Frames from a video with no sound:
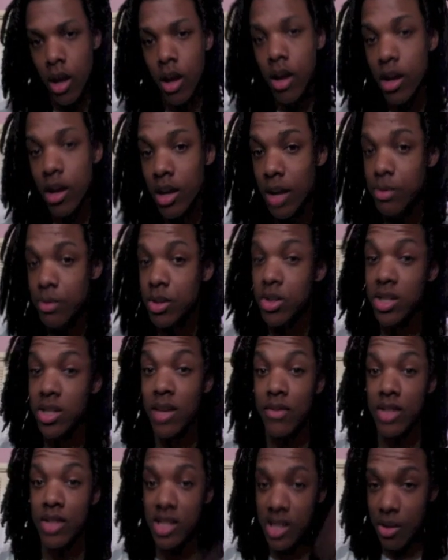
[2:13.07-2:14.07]
Episode 7,
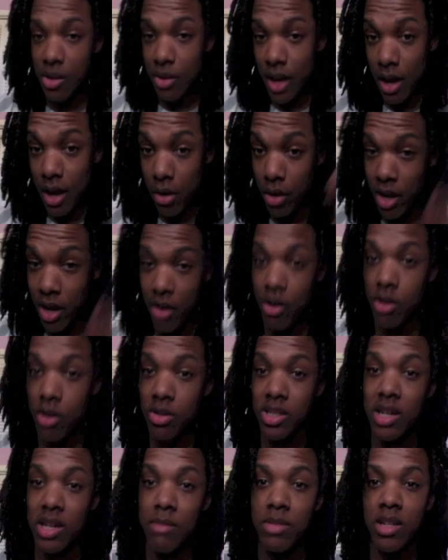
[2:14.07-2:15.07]
Singled Out. Eric goes to
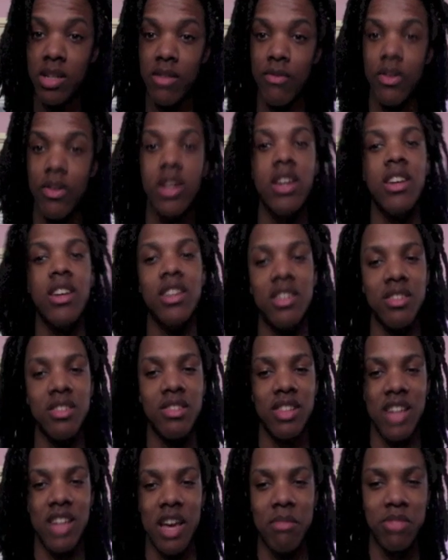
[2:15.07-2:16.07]
MTV
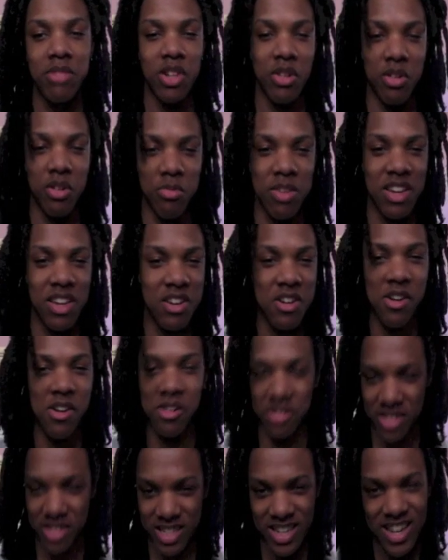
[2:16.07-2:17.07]
game show to meet
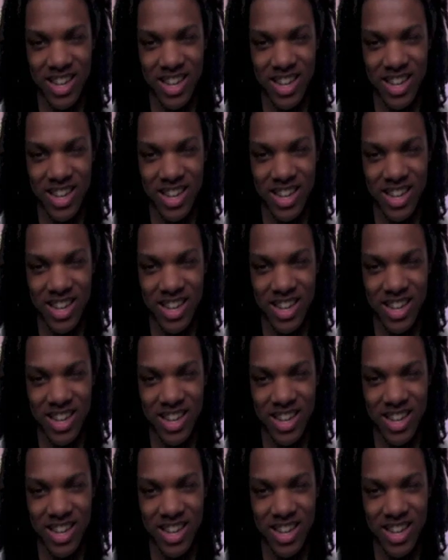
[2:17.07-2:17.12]
girls.